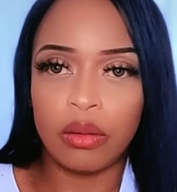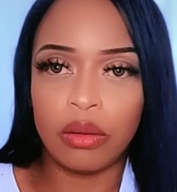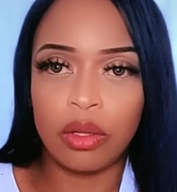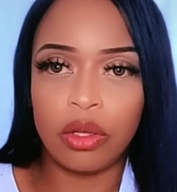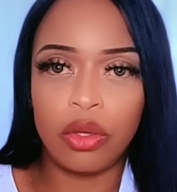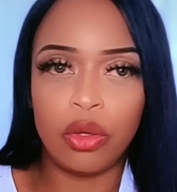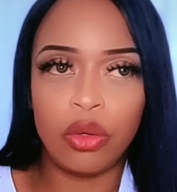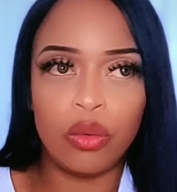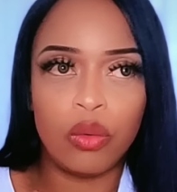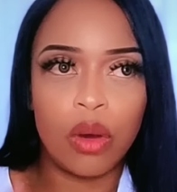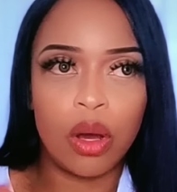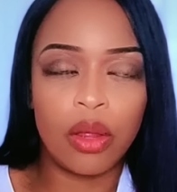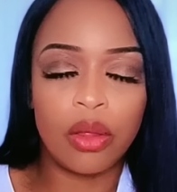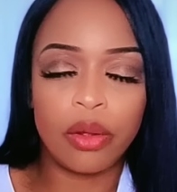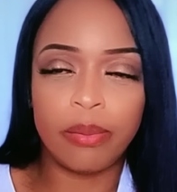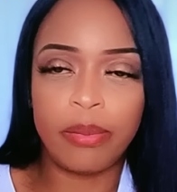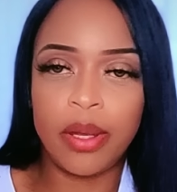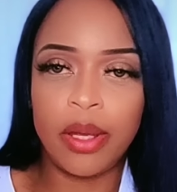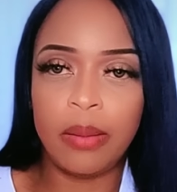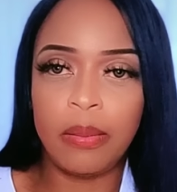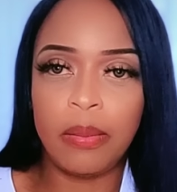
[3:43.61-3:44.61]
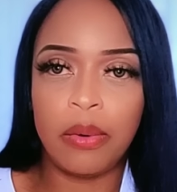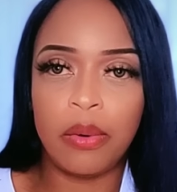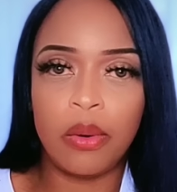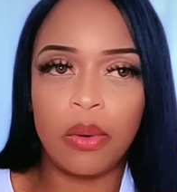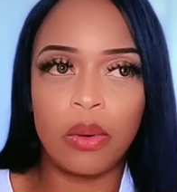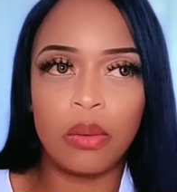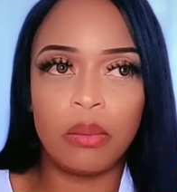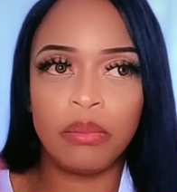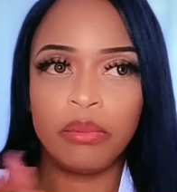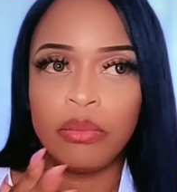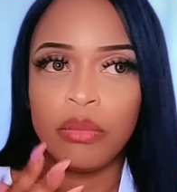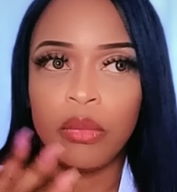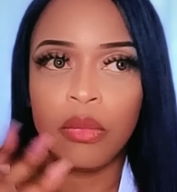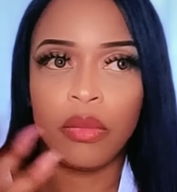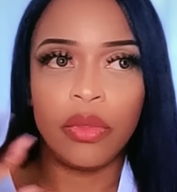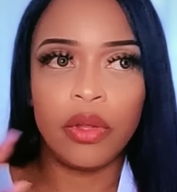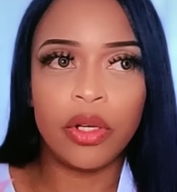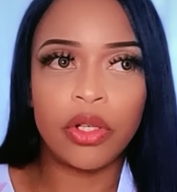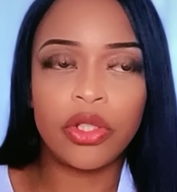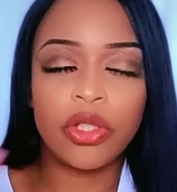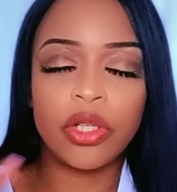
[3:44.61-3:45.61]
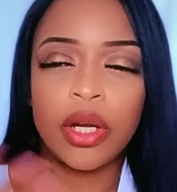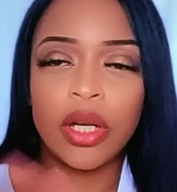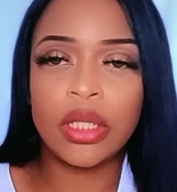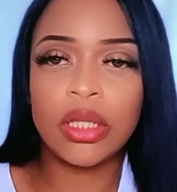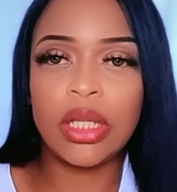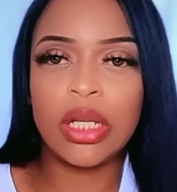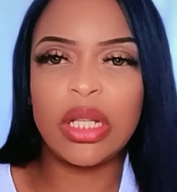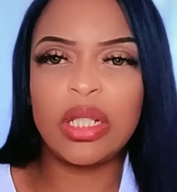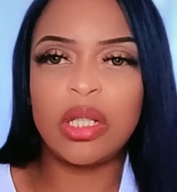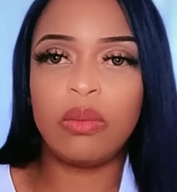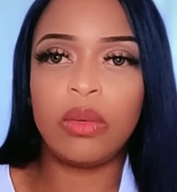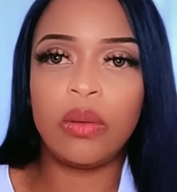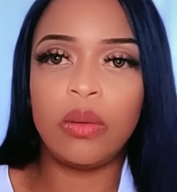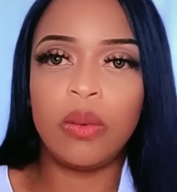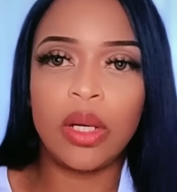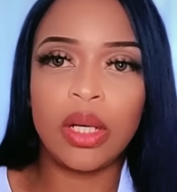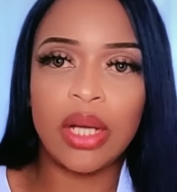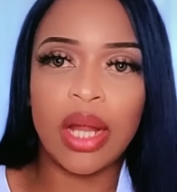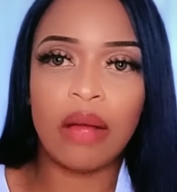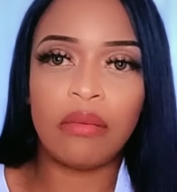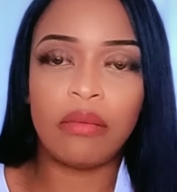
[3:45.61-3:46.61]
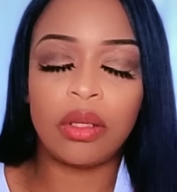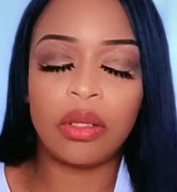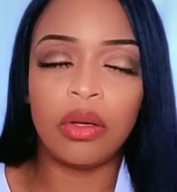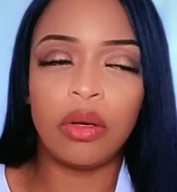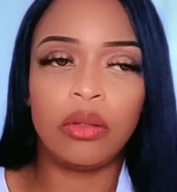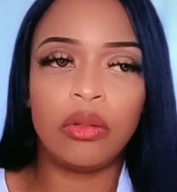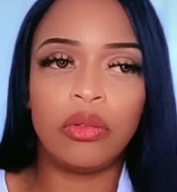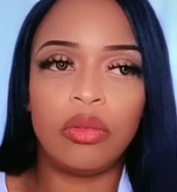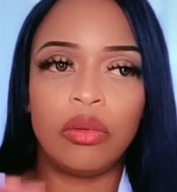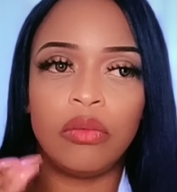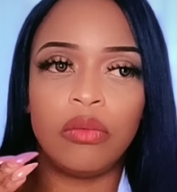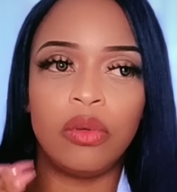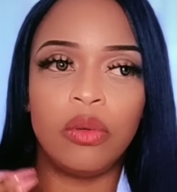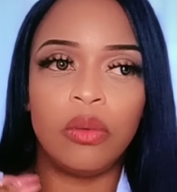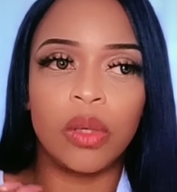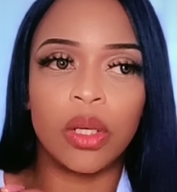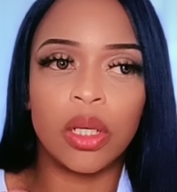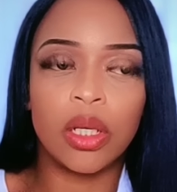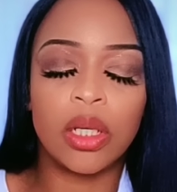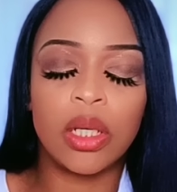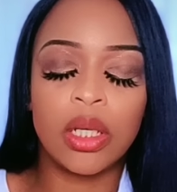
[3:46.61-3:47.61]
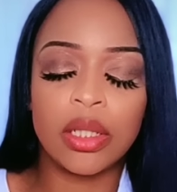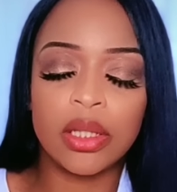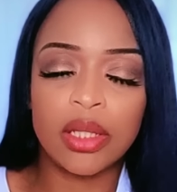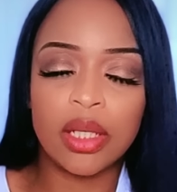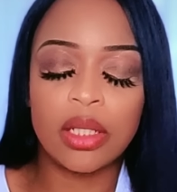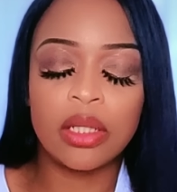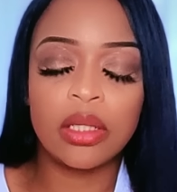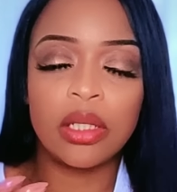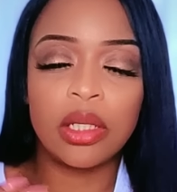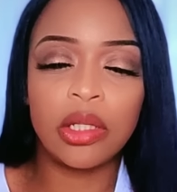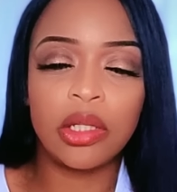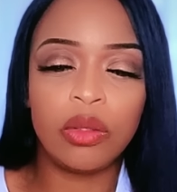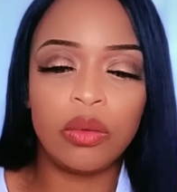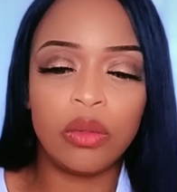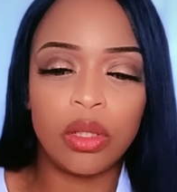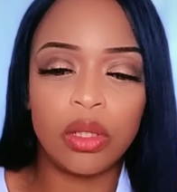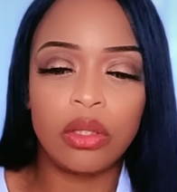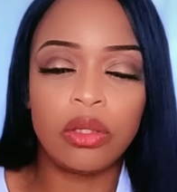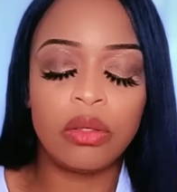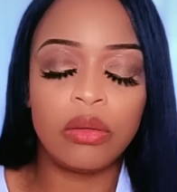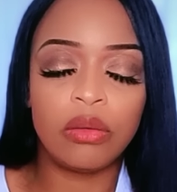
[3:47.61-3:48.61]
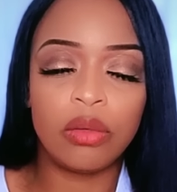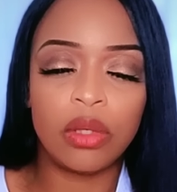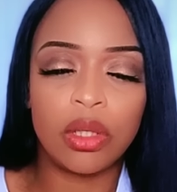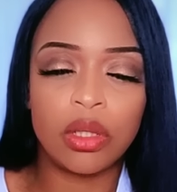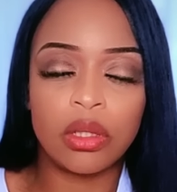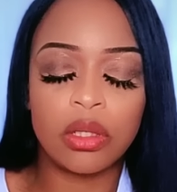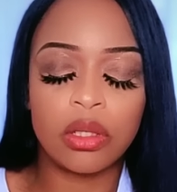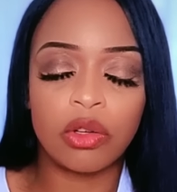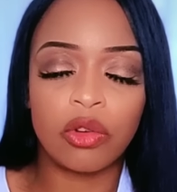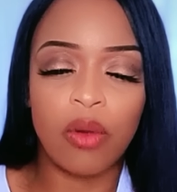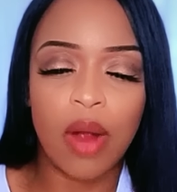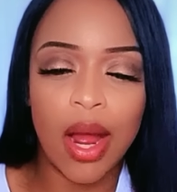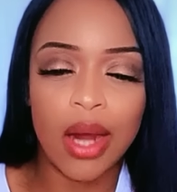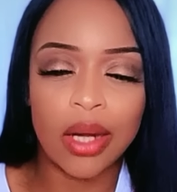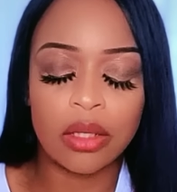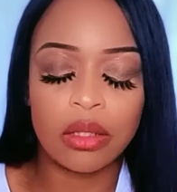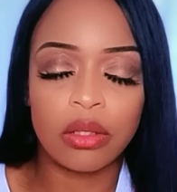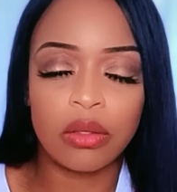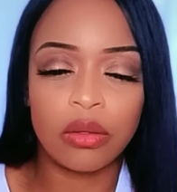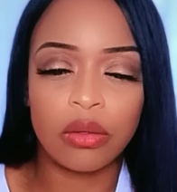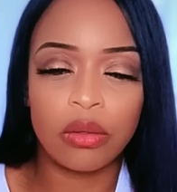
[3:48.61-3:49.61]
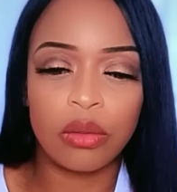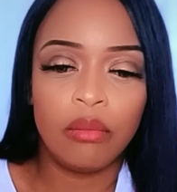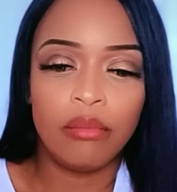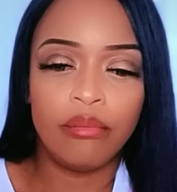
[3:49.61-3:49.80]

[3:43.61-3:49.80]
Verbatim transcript: You, other people, there are certain things that we wouldn't have to go through if we were continually tuned into gratitude.